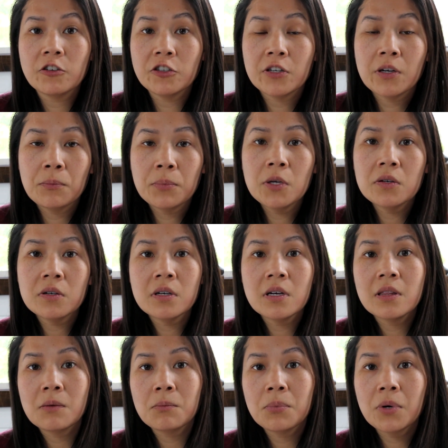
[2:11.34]
your computer
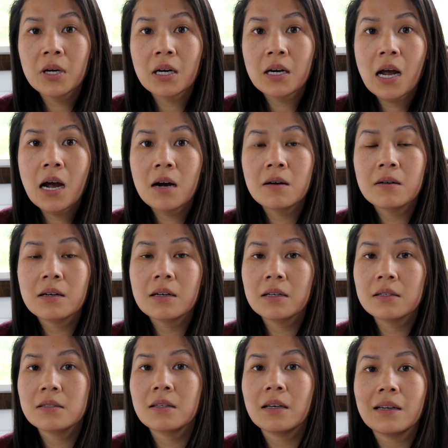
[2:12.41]
and then print it out
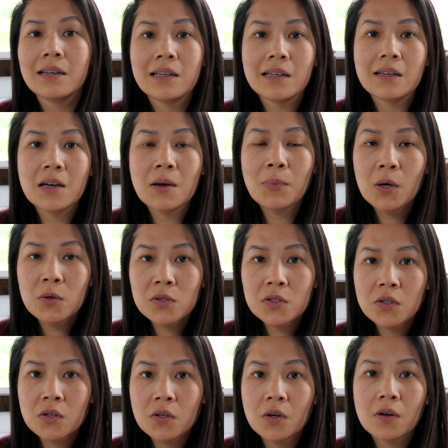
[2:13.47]
as like a
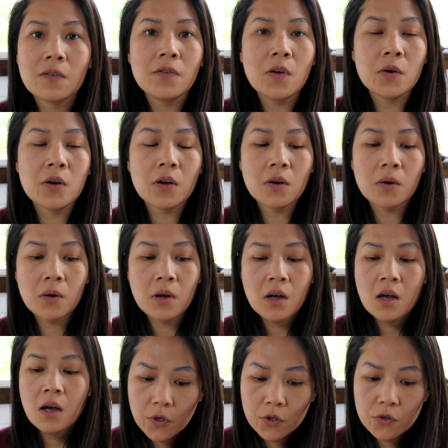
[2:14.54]
poster or a photo.
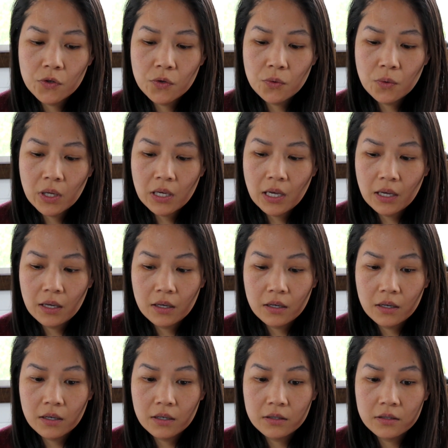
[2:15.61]
You
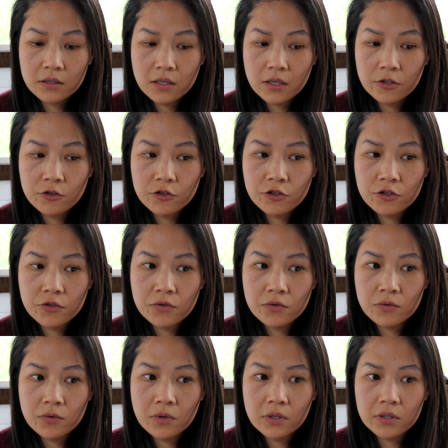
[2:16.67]
can
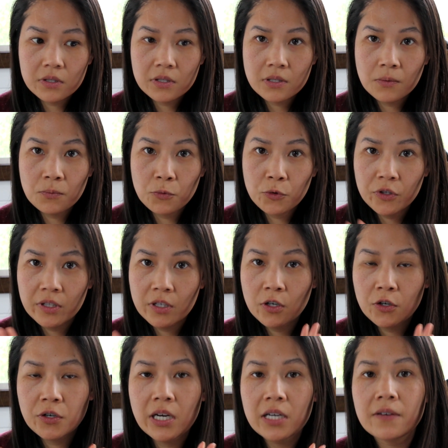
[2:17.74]
do some really
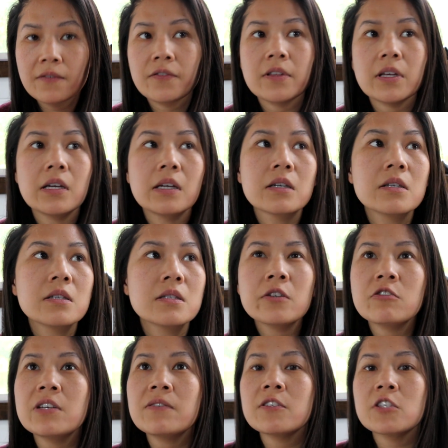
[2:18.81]
creative things. You
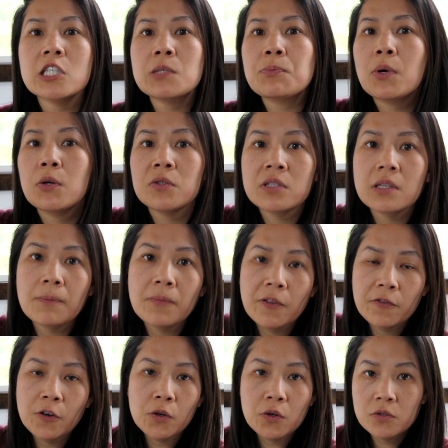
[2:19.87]
can even just post up the
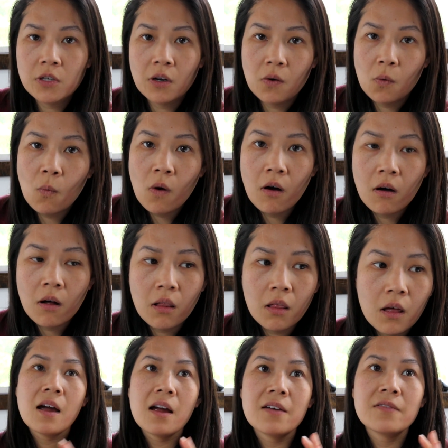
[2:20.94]
photos on a
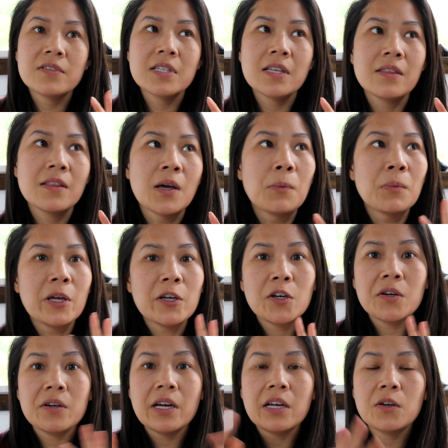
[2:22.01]
wall. I've seen them like
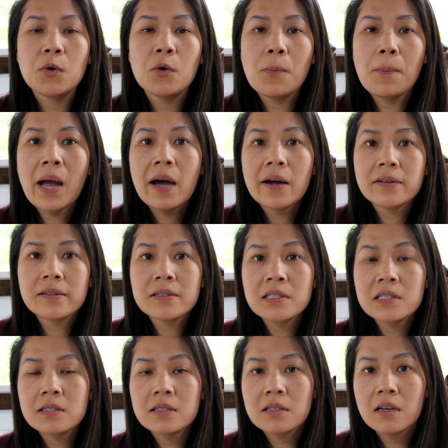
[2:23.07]
create cool
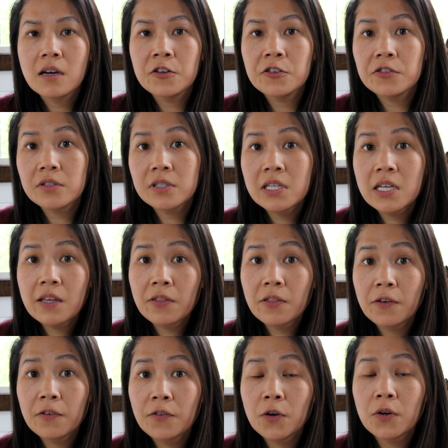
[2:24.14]
patterns underneath
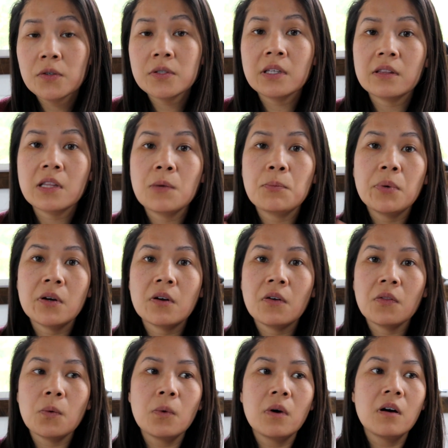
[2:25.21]
the photos that they put
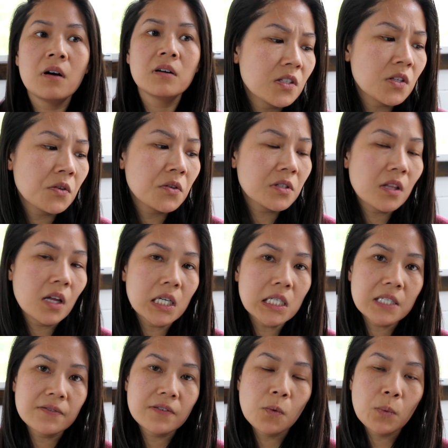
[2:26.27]
on the wall. So there's a lot
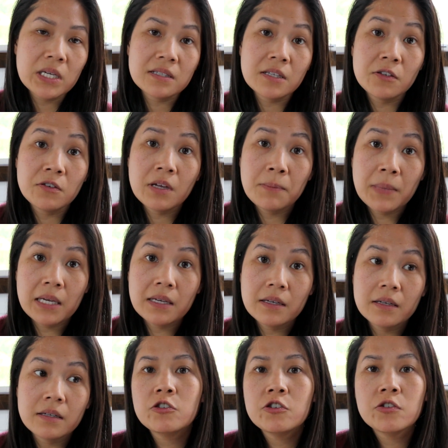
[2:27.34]
of different ways that you can make
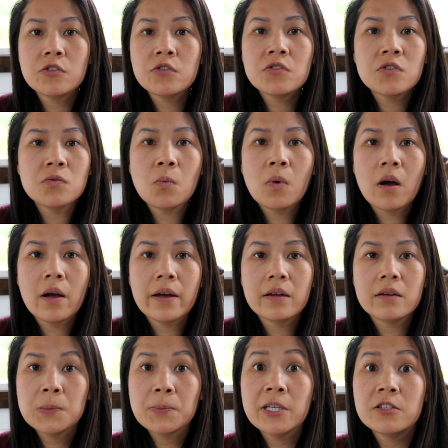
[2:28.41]
it. Choose
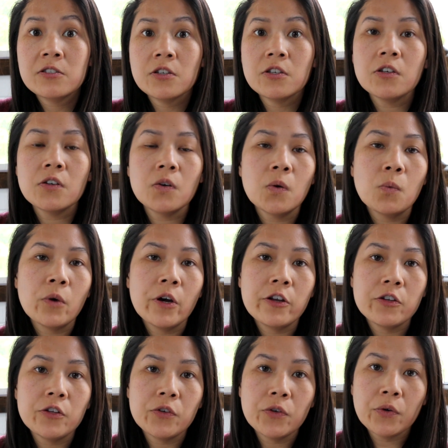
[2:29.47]
what speaks to you and
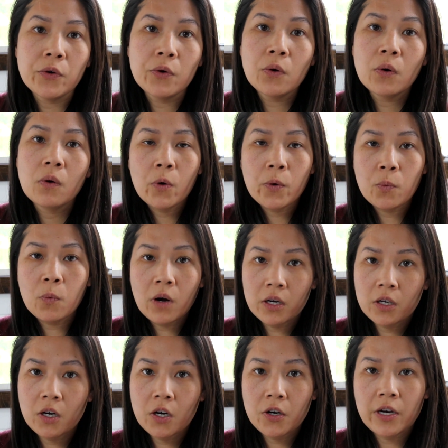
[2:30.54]
what you would want
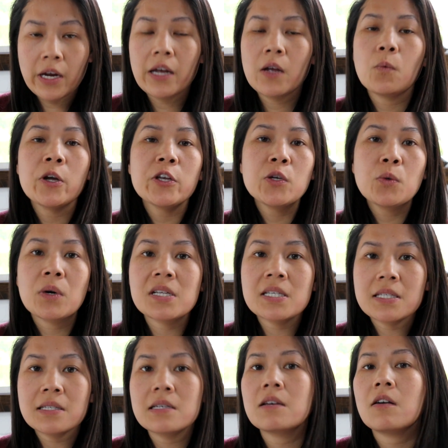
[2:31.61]
to create, what you want to
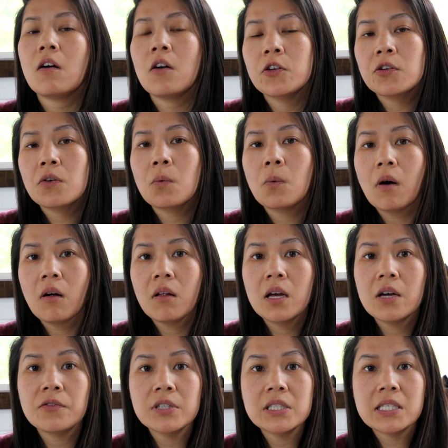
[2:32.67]
see on your wall
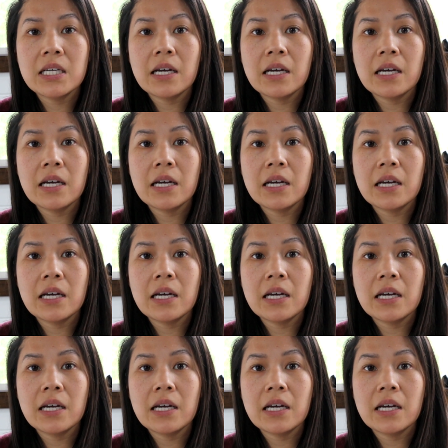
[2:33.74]
every